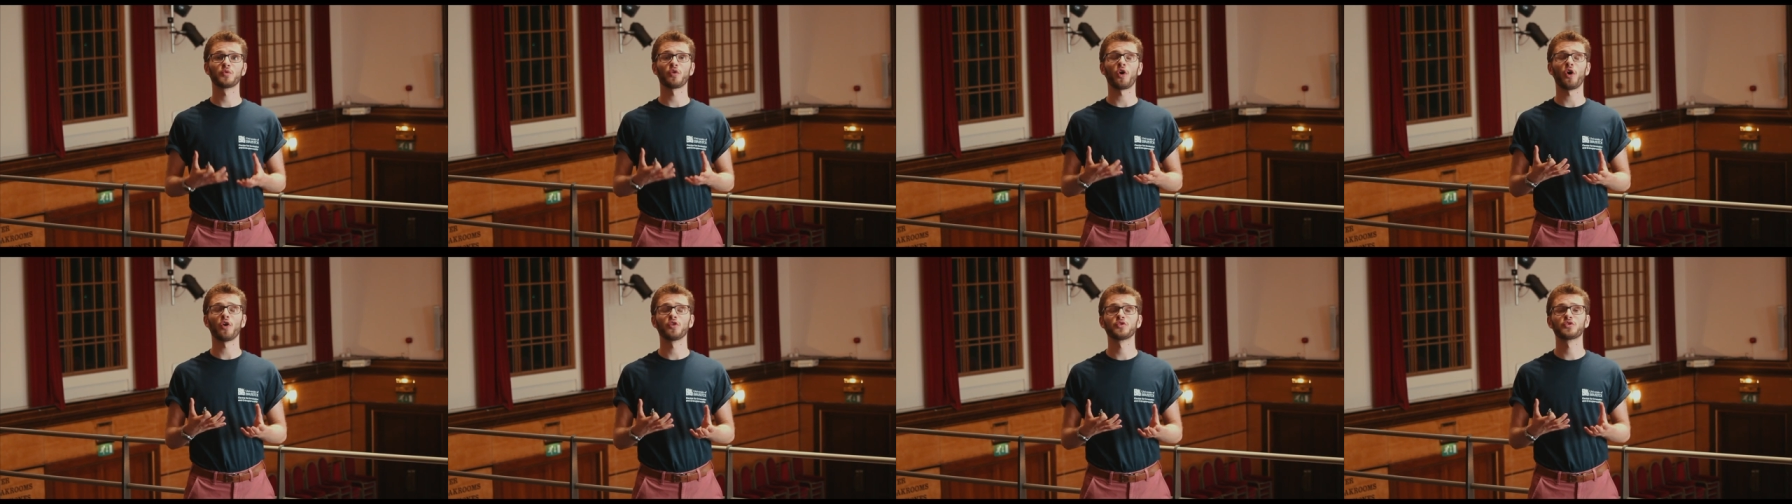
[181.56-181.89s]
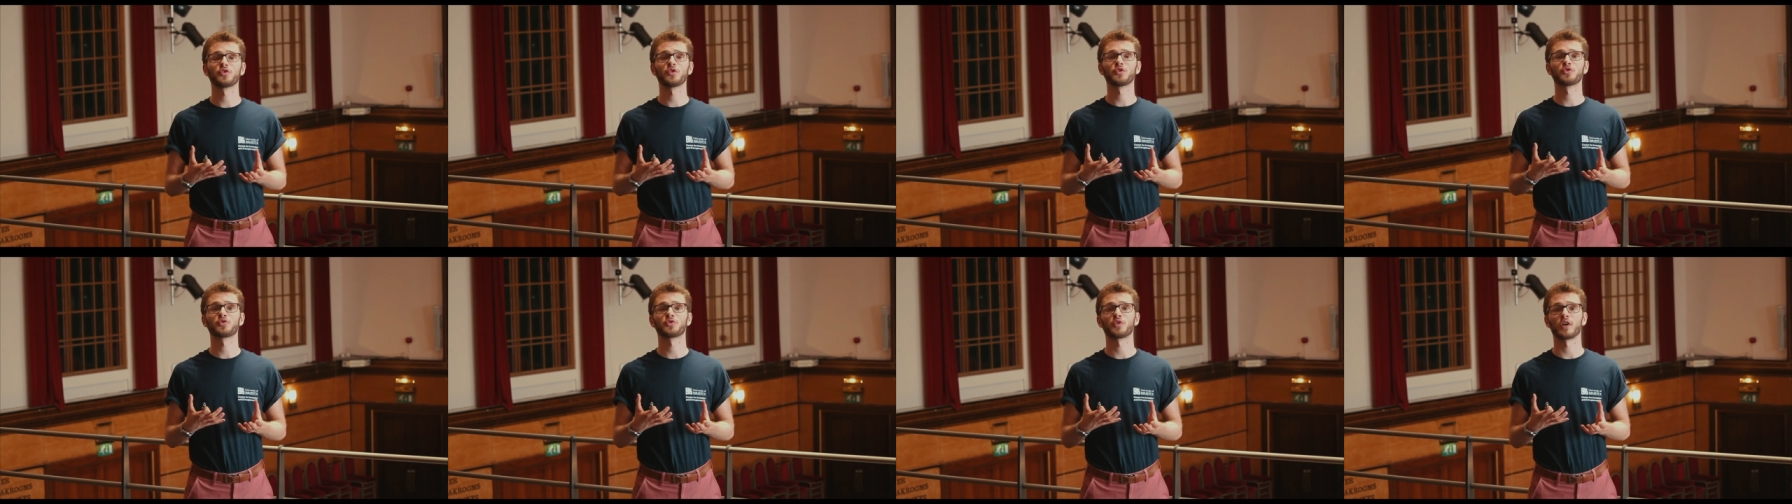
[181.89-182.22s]
we're
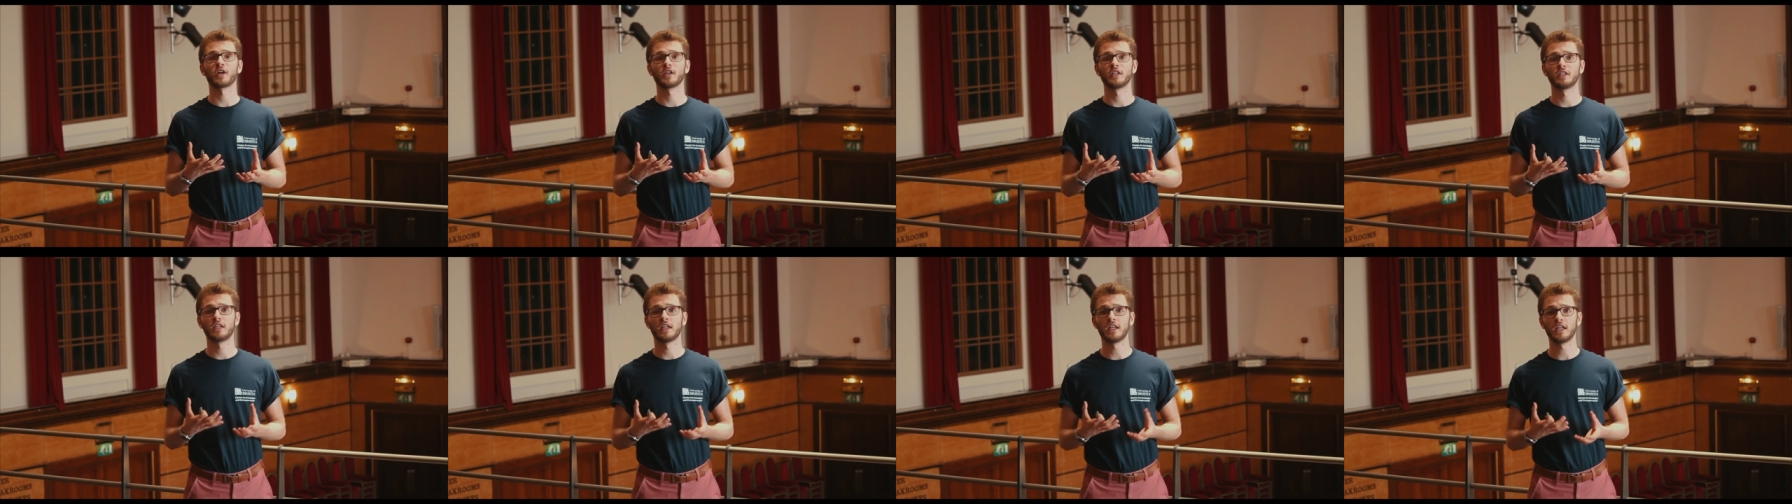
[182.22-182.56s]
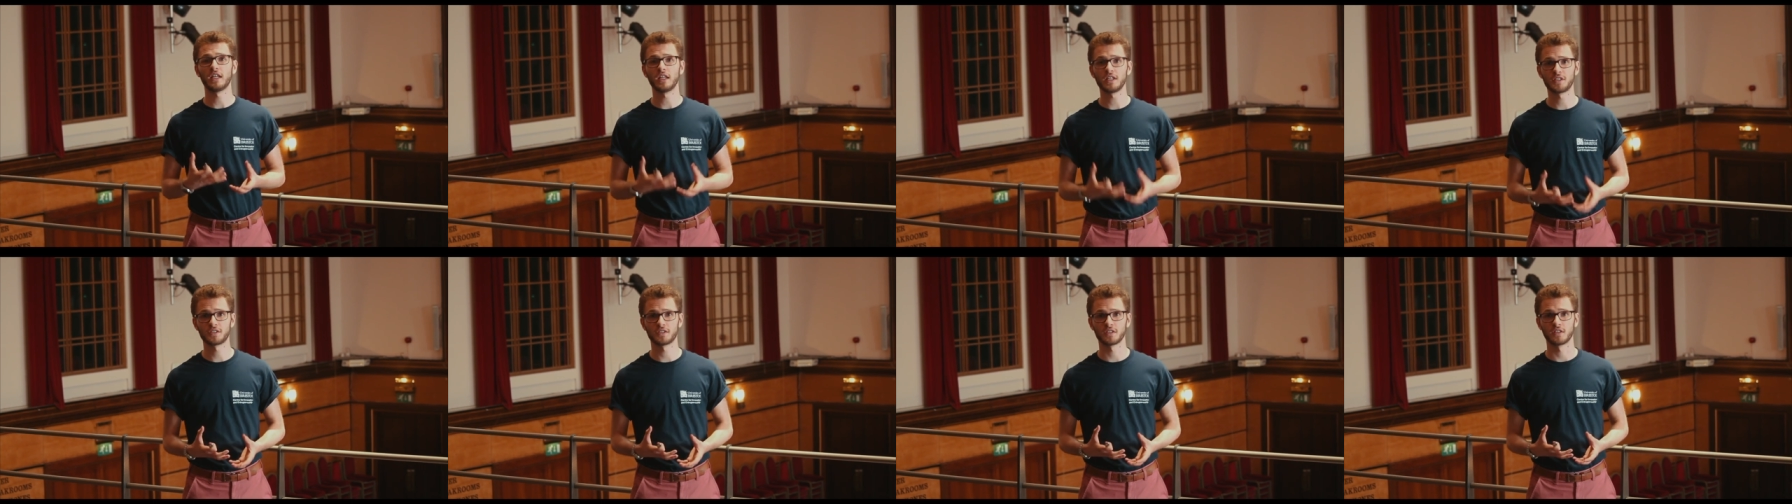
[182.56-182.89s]
also trained
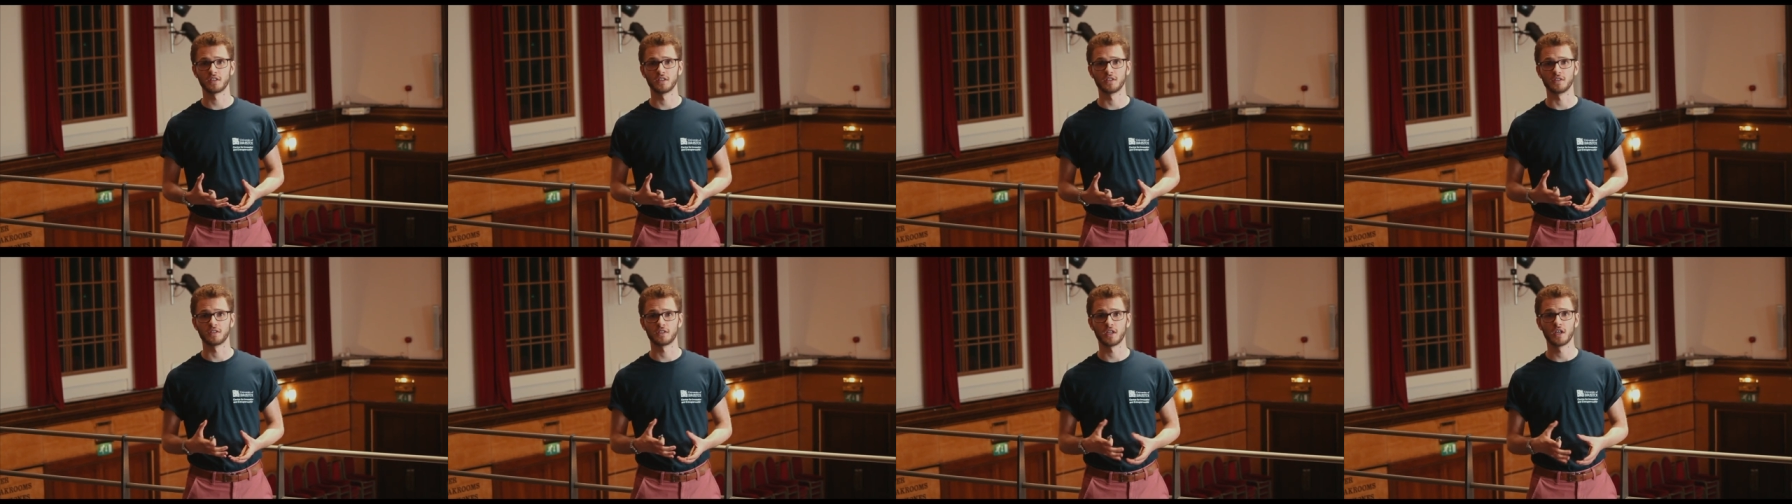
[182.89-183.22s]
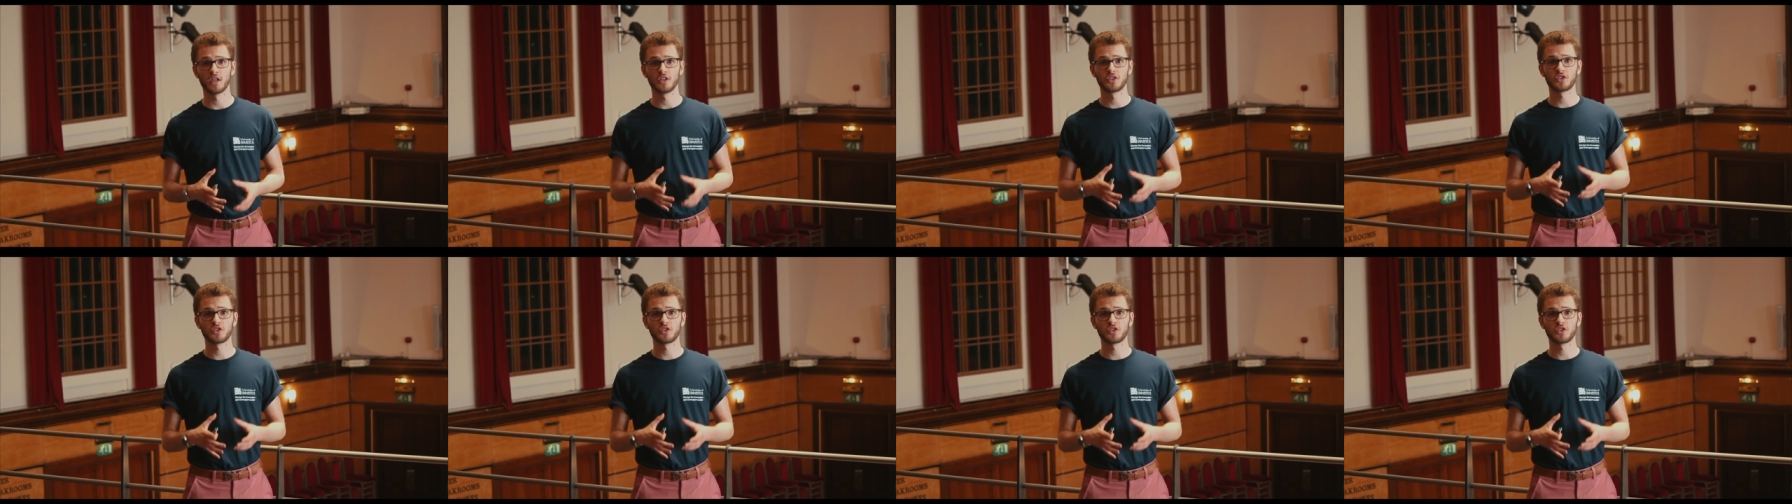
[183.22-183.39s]
listeners,